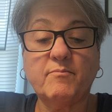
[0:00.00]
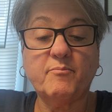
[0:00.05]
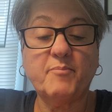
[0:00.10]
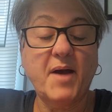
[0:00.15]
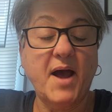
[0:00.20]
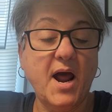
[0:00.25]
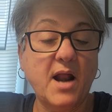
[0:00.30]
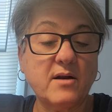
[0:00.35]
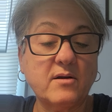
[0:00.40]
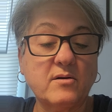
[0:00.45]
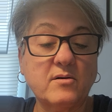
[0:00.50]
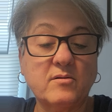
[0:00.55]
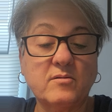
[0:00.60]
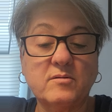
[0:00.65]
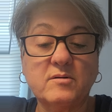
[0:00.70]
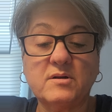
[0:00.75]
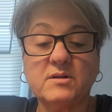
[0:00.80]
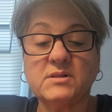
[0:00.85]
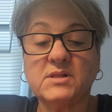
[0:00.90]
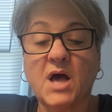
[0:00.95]

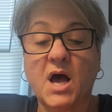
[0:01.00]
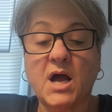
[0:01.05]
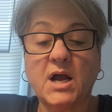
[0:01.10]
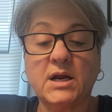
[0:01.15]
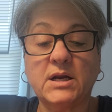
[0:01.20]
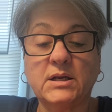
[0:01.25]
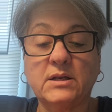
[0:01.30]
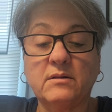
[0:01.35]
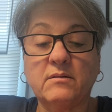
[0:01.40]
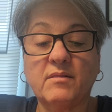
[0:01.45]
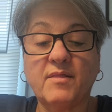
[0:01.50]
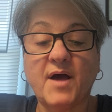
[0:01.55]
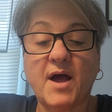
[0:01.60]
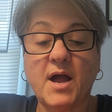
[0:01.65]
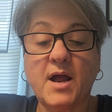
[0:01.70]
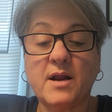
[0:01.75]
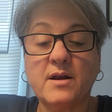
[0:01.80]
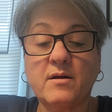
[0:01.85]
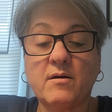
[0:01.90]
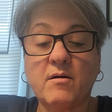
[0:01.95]
pattern, design
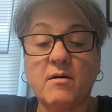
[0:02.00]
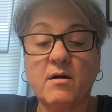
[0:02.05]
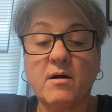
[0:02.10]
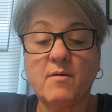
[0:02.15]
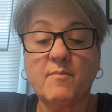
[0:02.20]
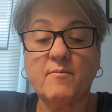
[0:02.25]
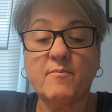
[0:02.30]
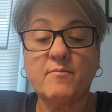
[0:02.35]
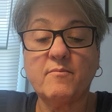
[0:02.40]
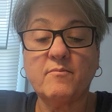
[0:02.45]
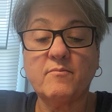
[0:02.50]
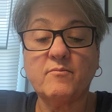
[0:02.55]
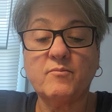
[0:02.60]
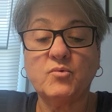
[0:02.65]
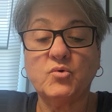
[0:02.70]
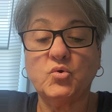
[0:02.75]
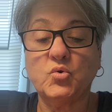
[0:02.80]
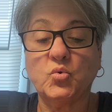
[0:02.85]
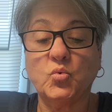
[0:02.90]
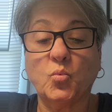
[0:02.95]
that
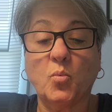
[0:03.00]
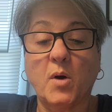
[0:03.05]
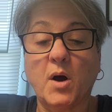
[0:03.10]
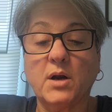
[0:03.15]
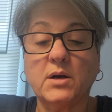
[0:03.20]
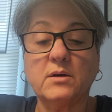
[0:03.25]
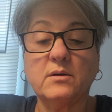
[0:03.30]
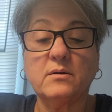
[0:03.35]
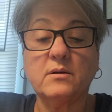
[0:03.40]
you want.